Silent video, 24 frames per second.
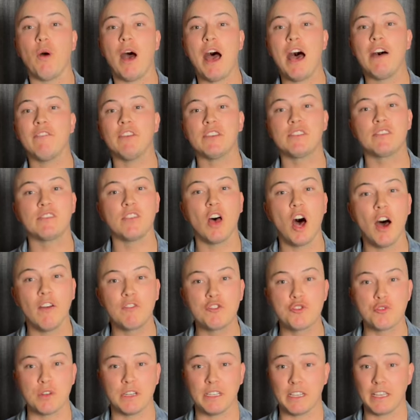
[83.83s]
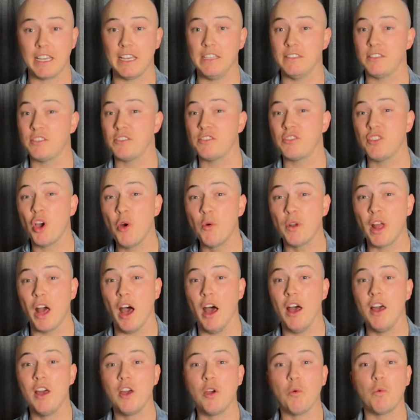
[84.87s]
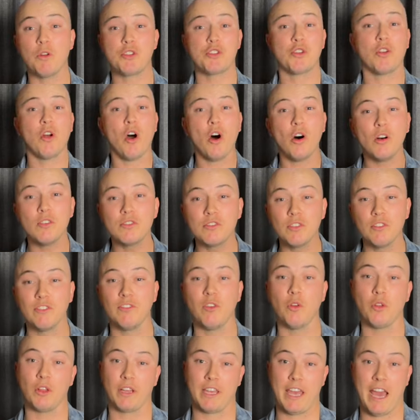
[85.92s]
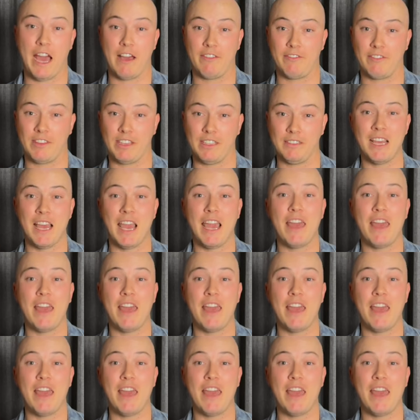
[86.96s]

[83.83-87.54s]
have a soft drink and soda, which are also full of caffeine.